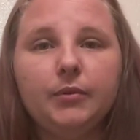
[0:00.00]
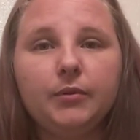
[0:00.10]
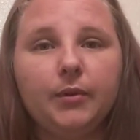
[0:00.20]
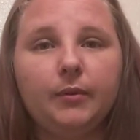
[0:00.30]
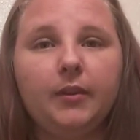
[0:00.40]

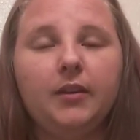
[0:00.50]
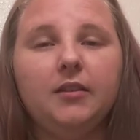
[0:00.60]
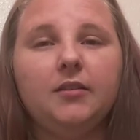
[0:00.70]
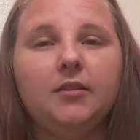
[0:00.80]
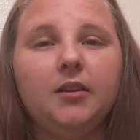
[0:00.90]
so
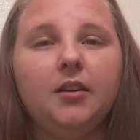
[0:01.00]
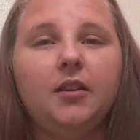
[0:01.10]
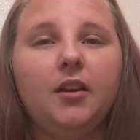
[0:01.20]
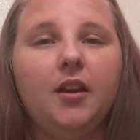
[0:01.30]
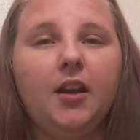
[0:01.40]
then
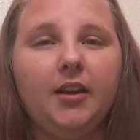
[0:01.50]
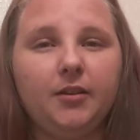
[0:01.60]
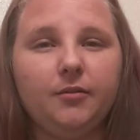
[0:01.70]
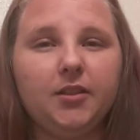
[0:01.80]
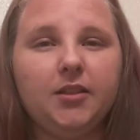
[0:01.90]
I
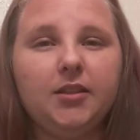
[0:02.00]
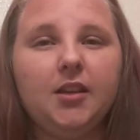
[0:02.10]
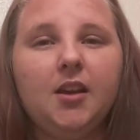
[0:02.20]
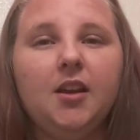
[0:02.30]
noticed